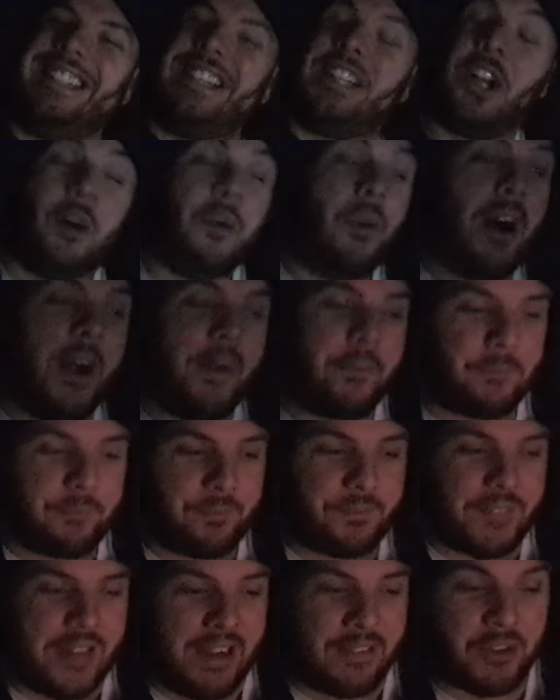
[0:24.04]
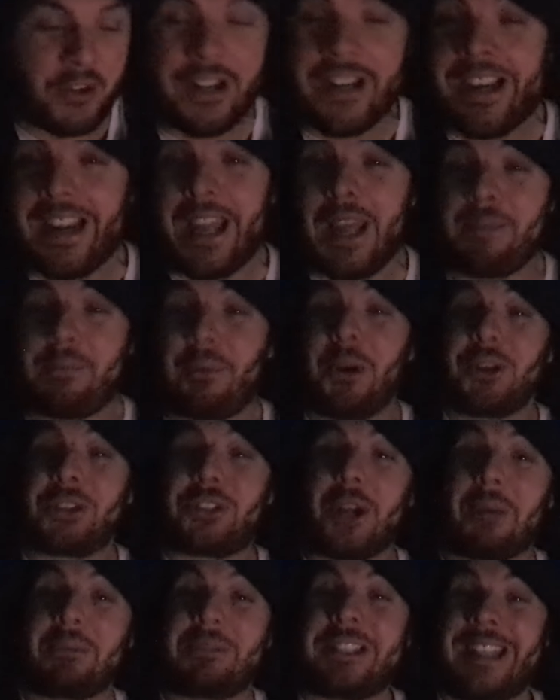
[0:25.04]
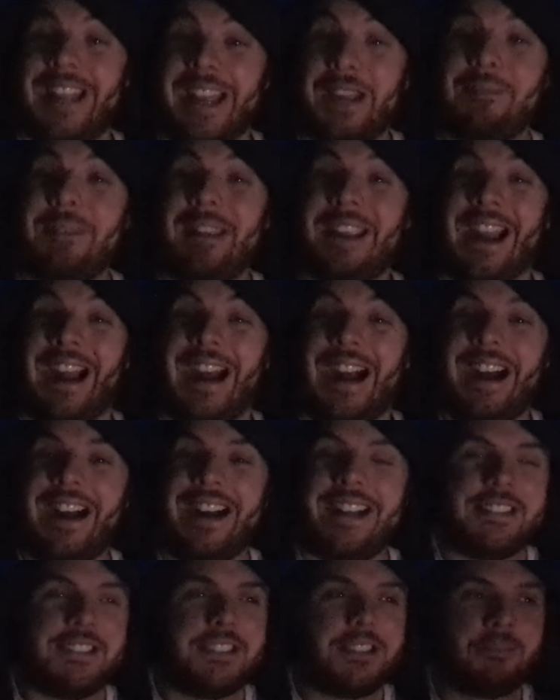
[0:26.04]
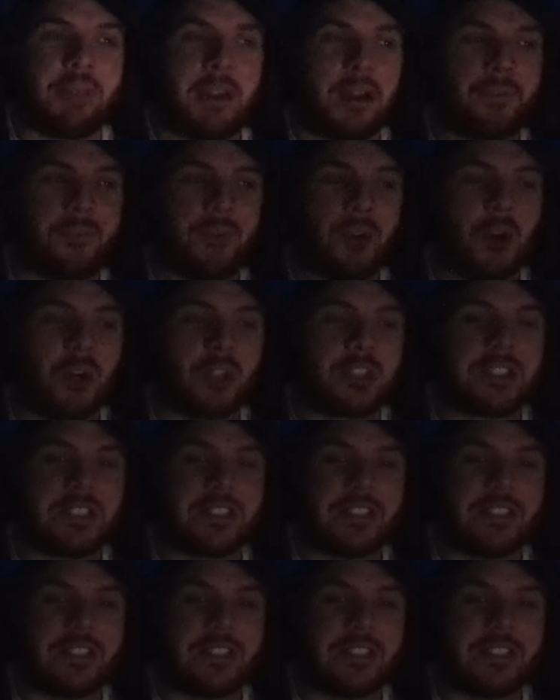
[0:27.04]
You know what? I've got an airport job today in my car, but I thought